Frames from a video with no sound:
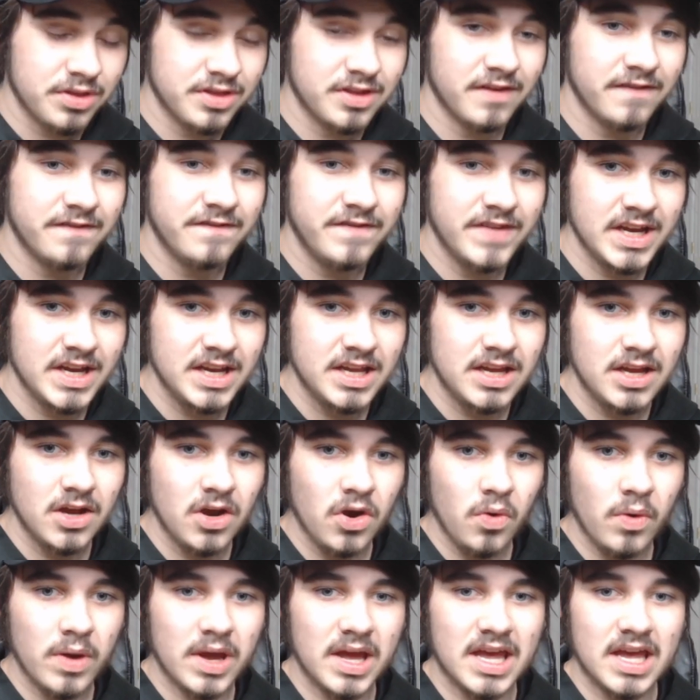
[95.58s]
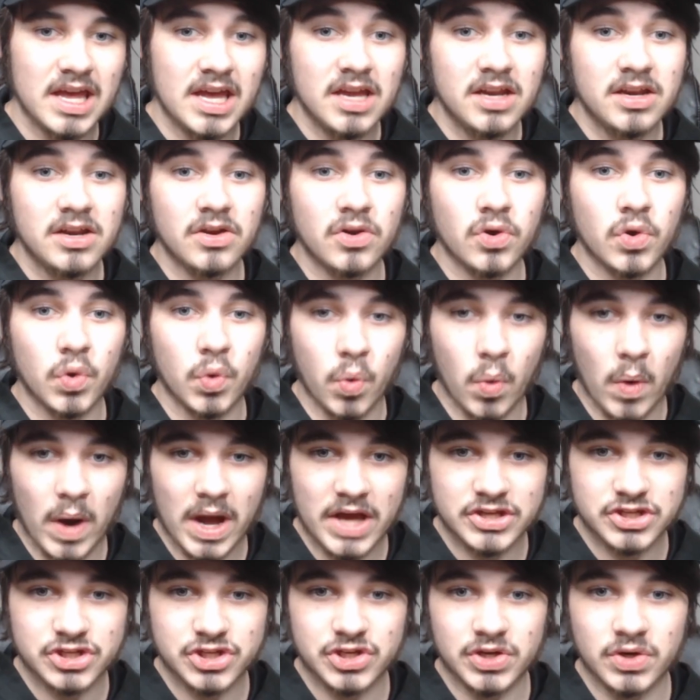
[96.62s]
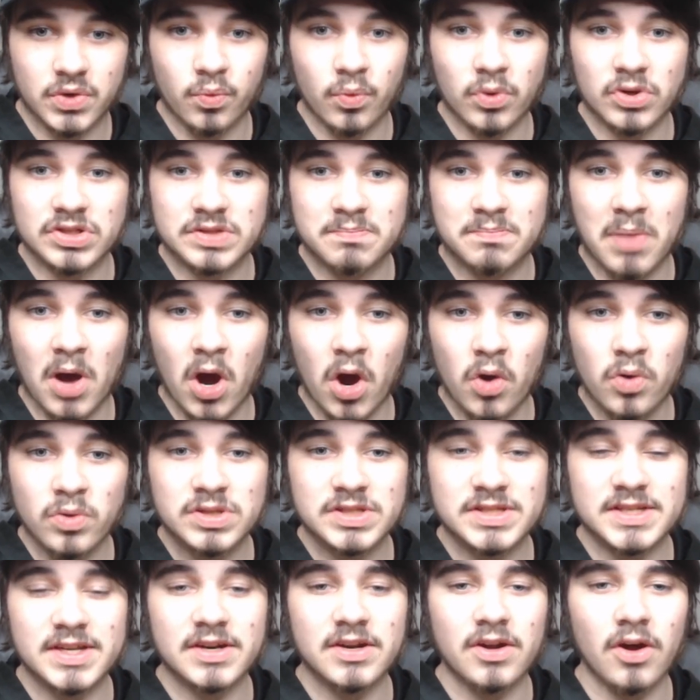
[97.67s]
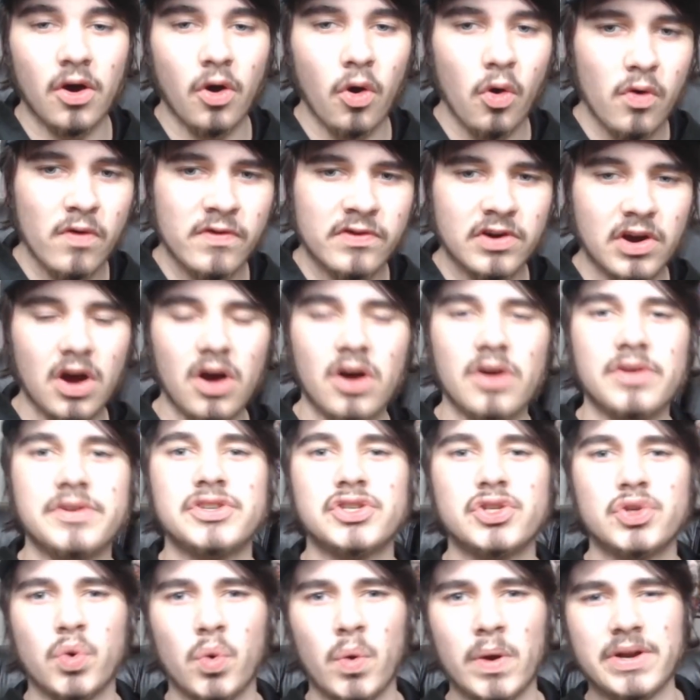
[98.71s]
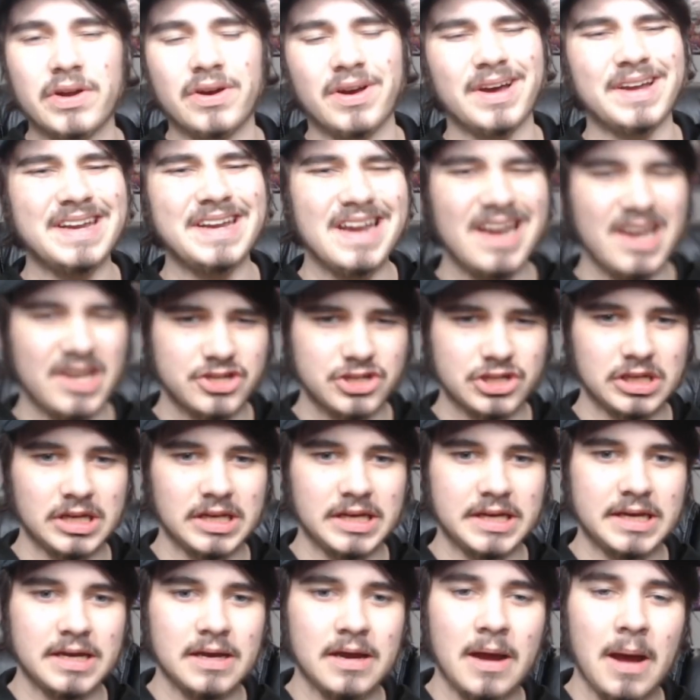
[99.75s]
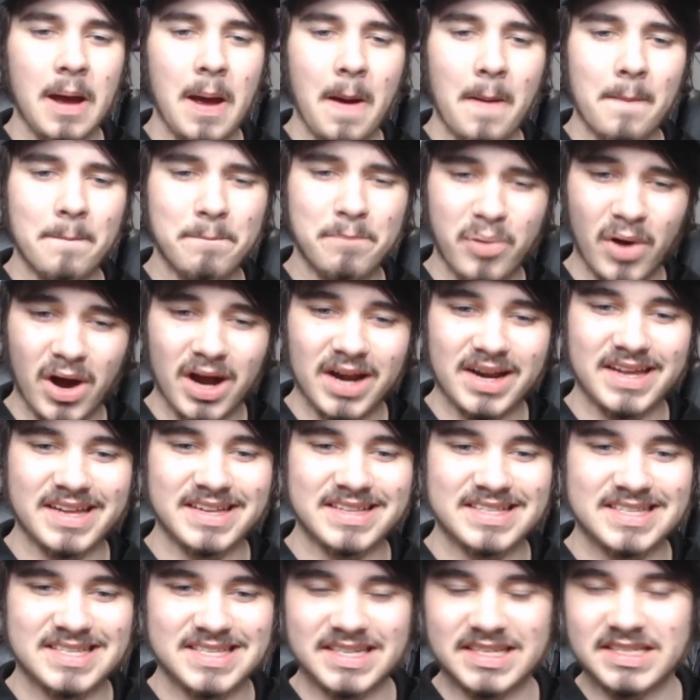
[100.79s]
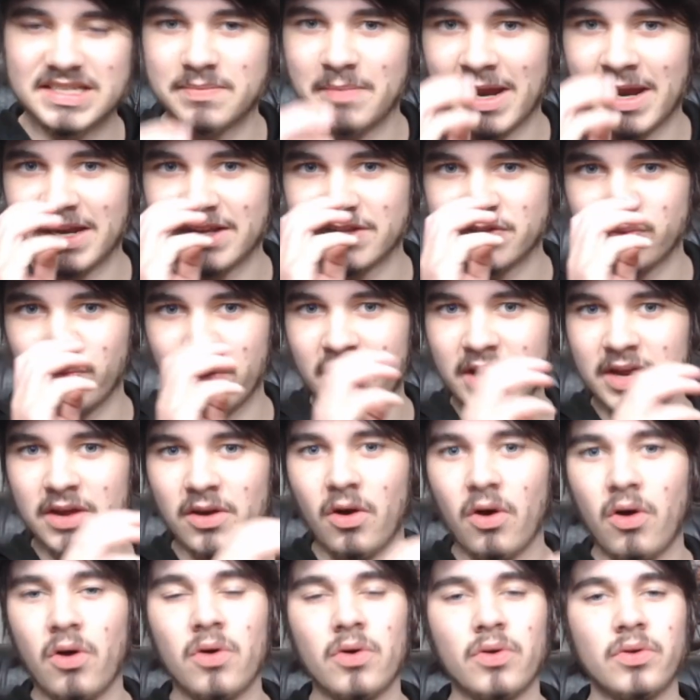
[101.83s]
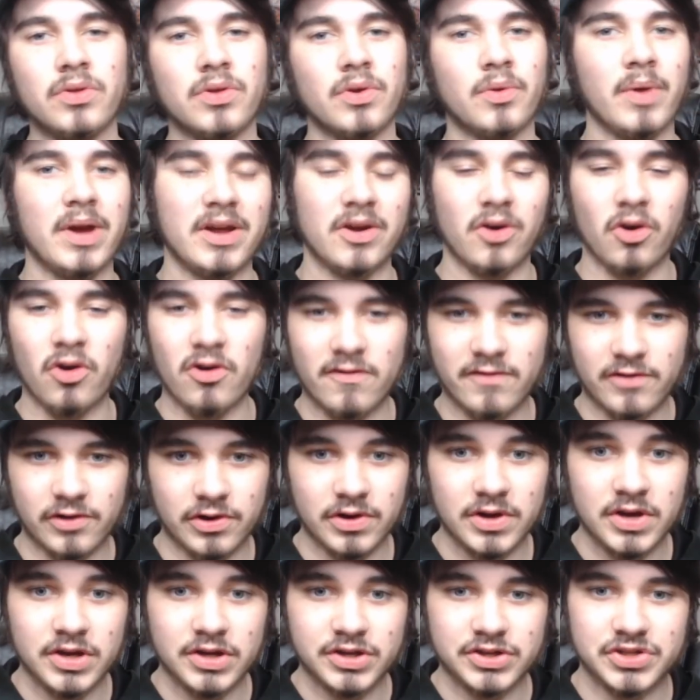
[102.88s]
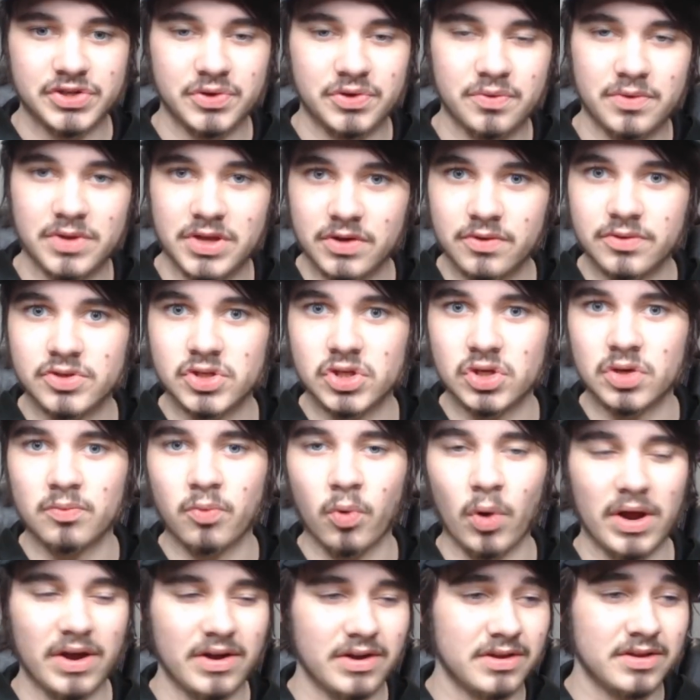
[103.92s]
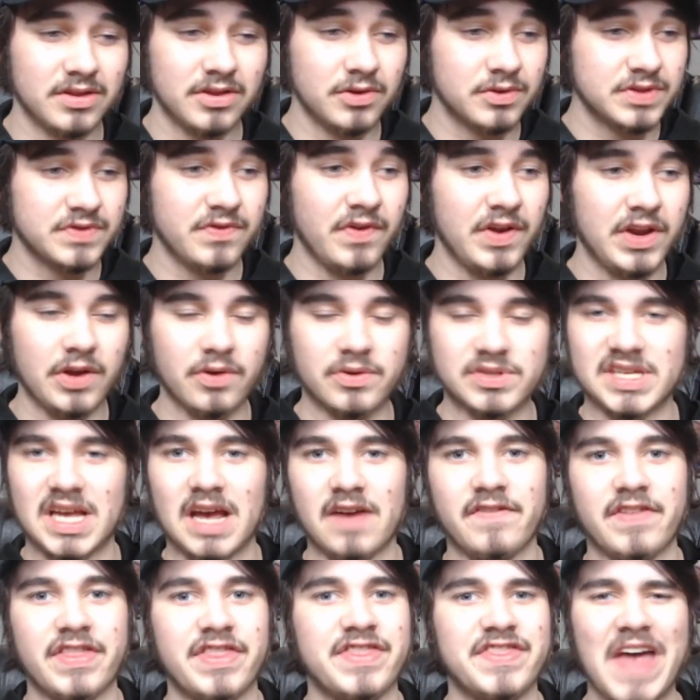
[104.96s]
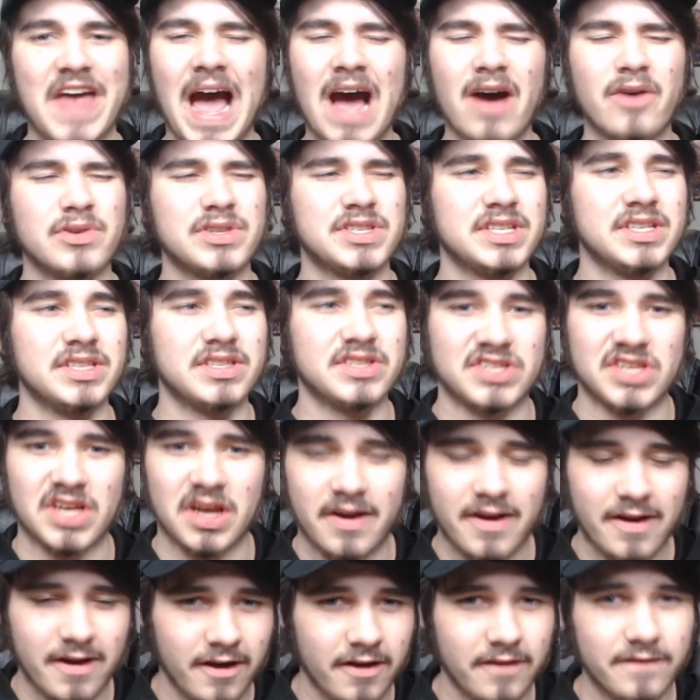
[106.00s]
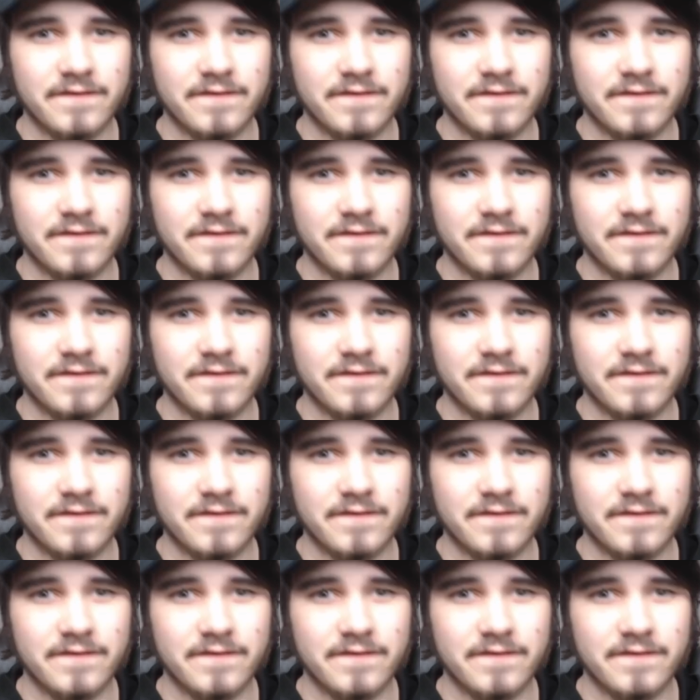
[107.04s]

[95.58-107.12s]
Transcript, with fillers: the video in question was posted over on Twitter initially, but it's since made its way all the way over to YouTube, where those videos have thousands of